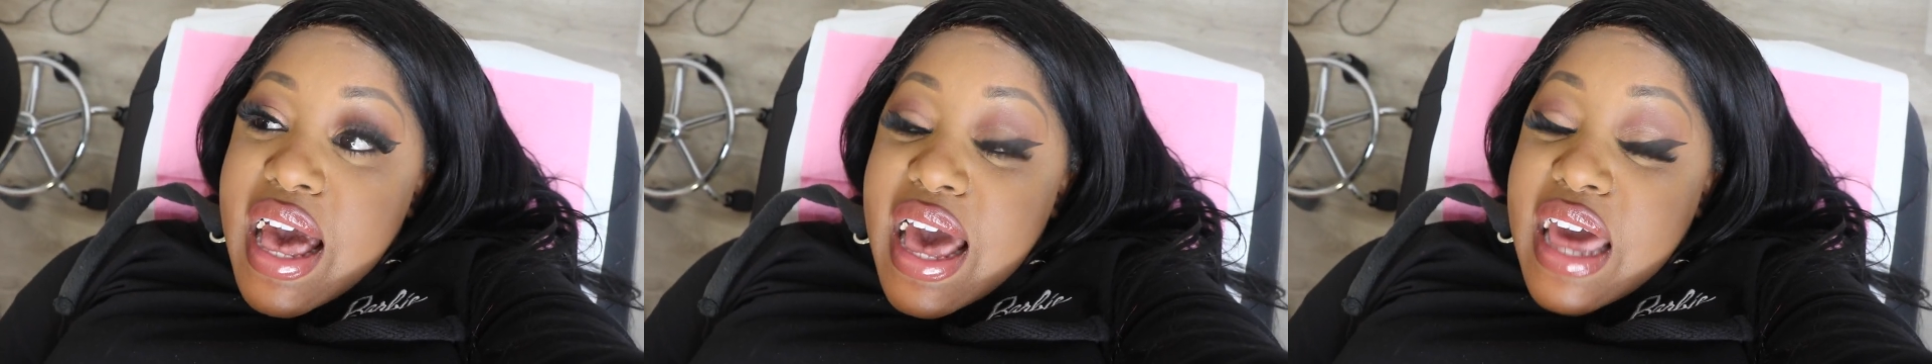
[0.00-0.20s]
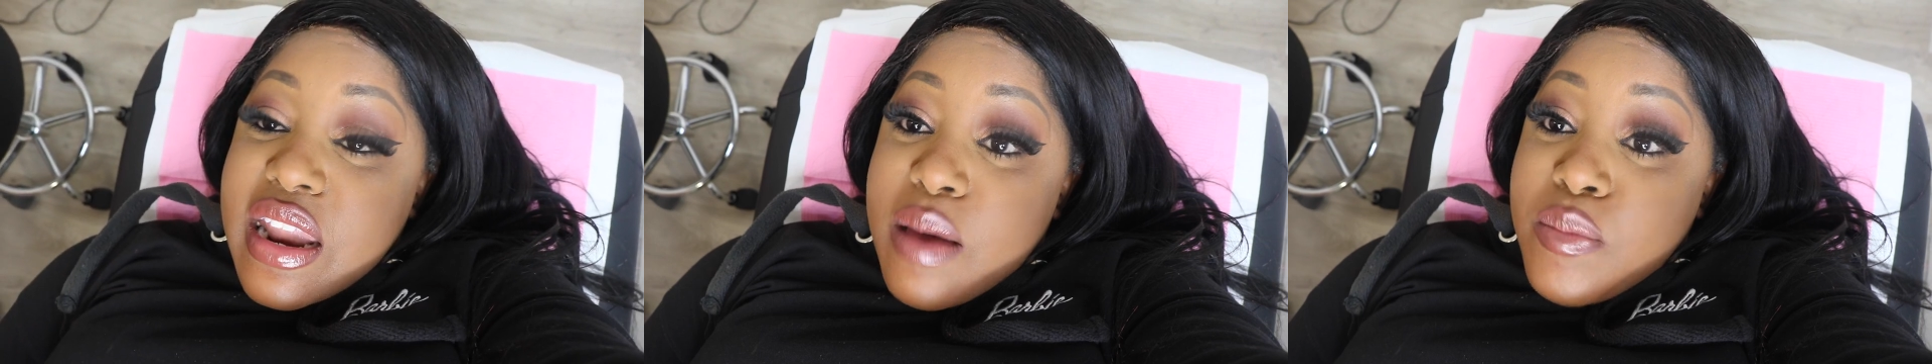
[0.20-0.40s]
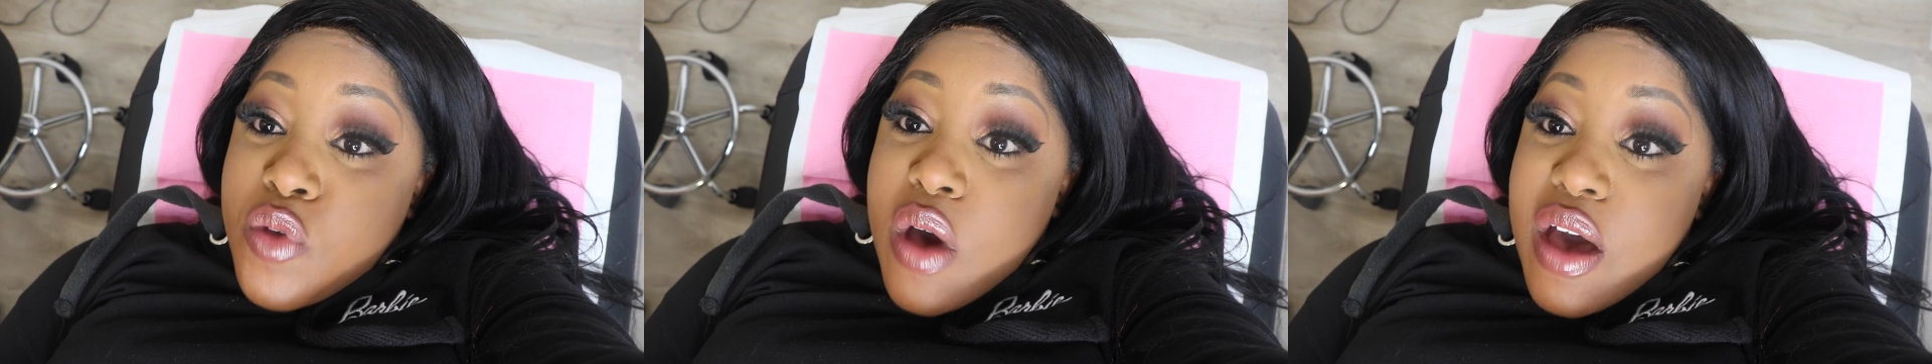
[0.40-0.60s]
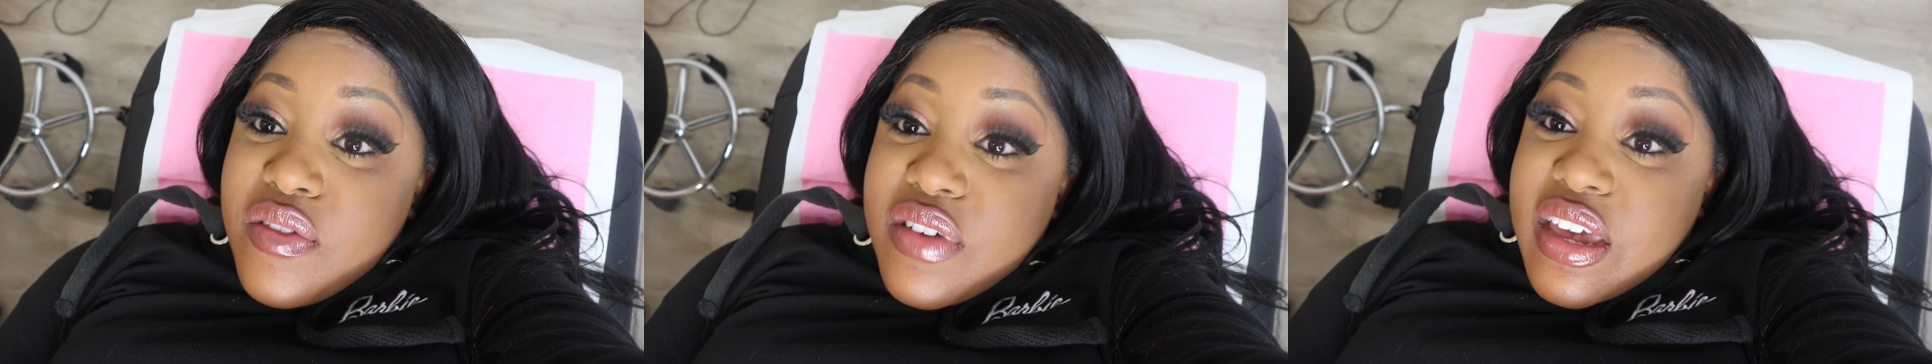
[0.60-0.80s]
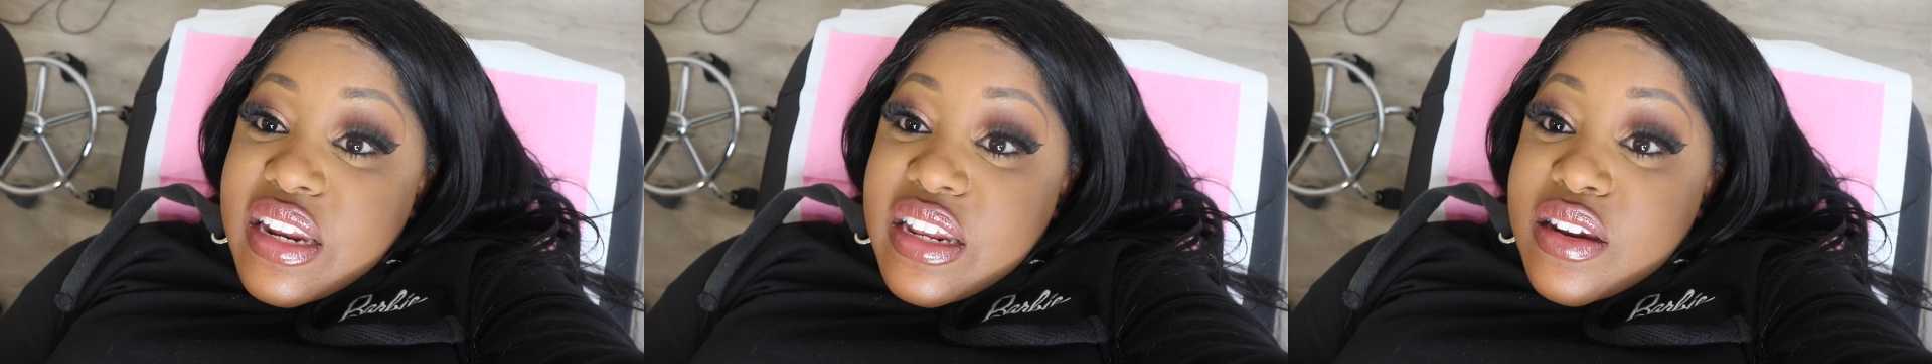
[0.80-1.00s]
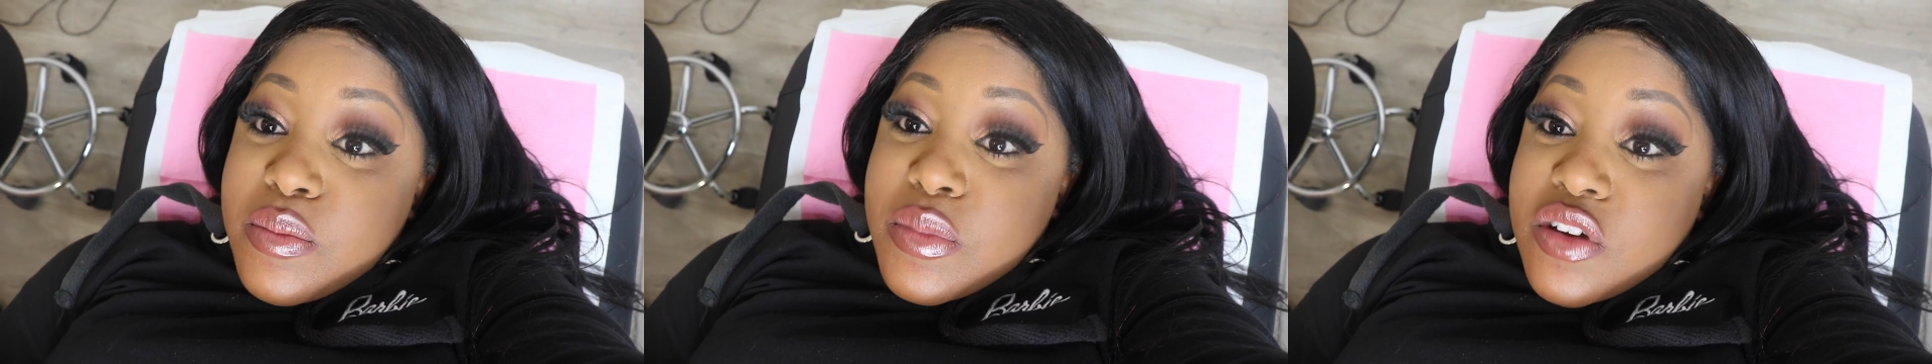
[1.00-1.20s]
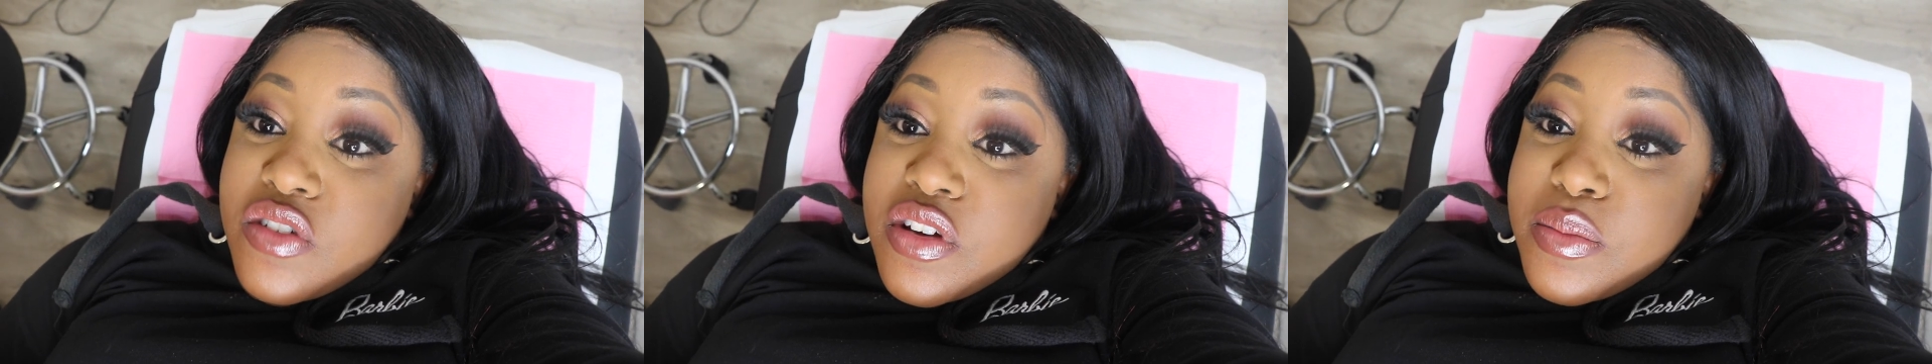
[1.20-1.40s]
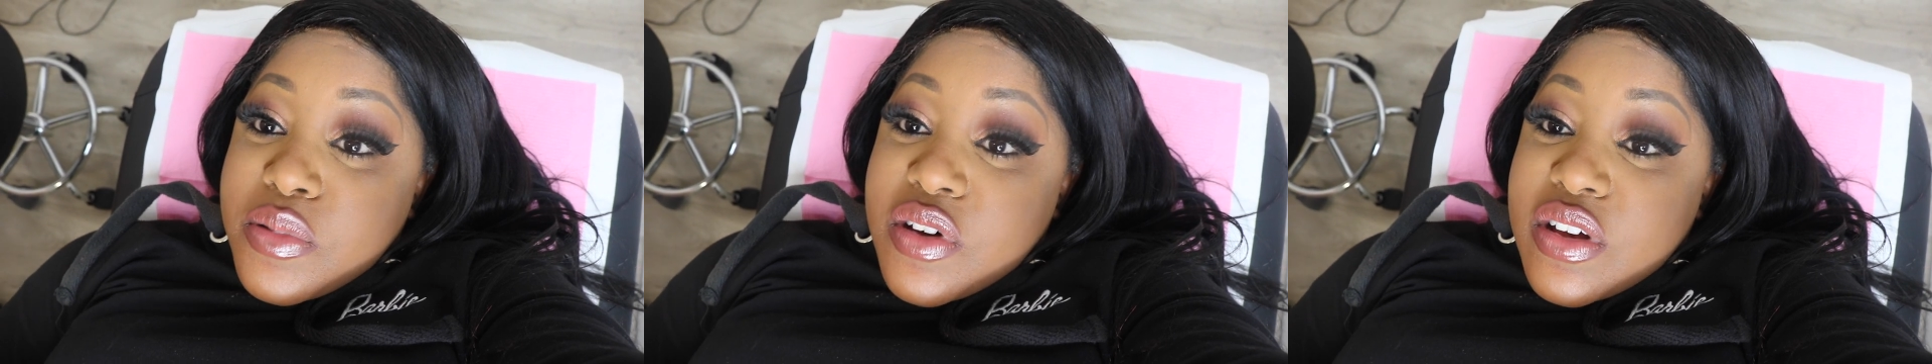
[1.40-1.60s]
And I'm not having any numbing
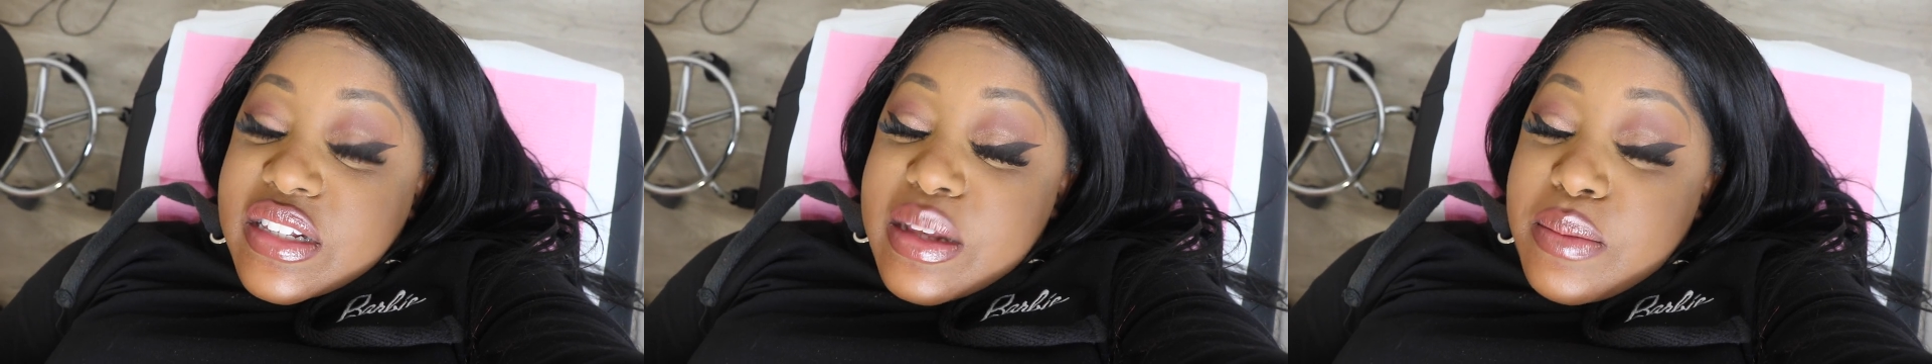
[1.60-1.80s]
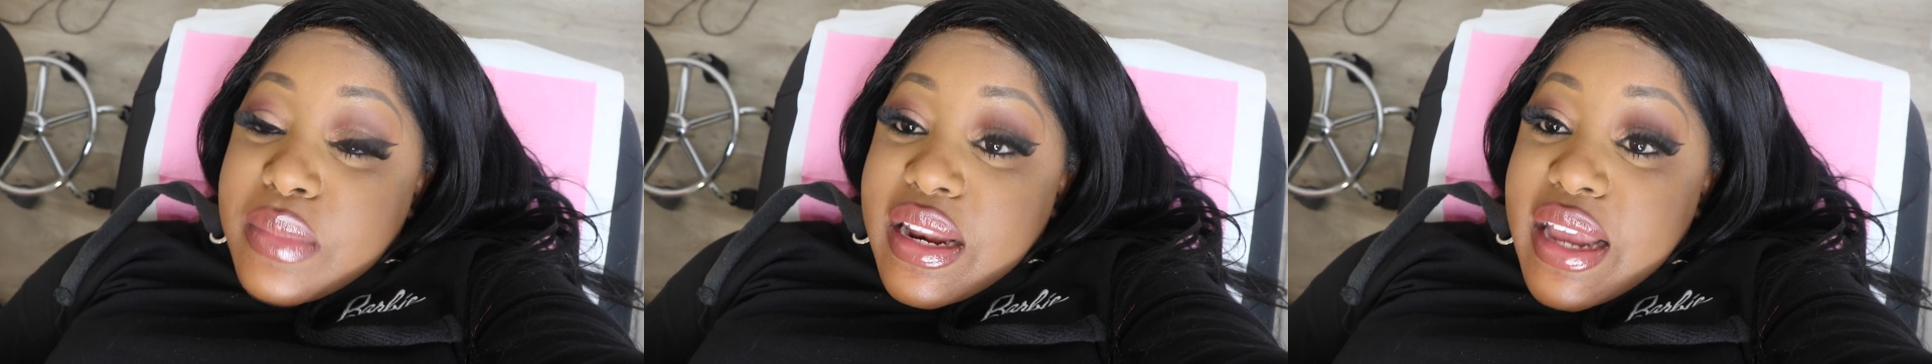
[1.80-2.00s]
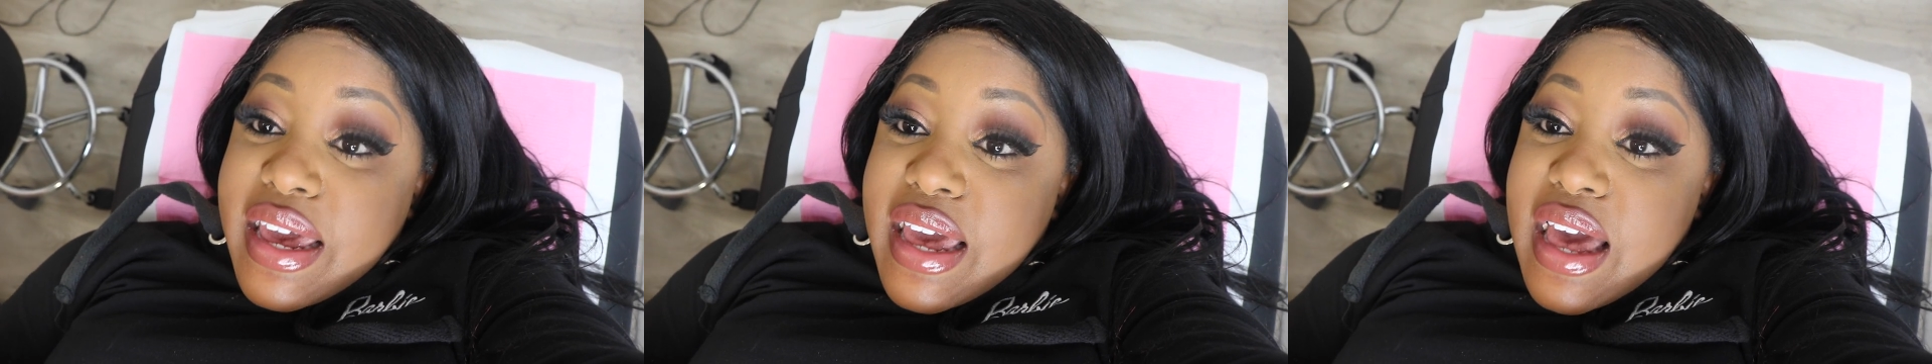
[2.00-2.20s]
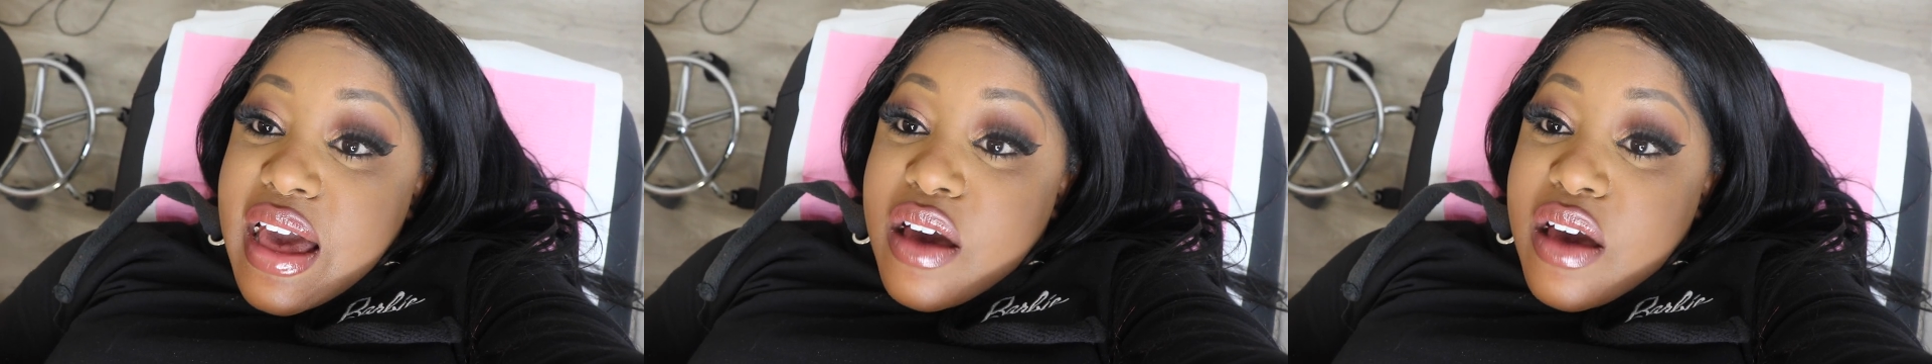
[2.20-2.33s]
cream because I'm late.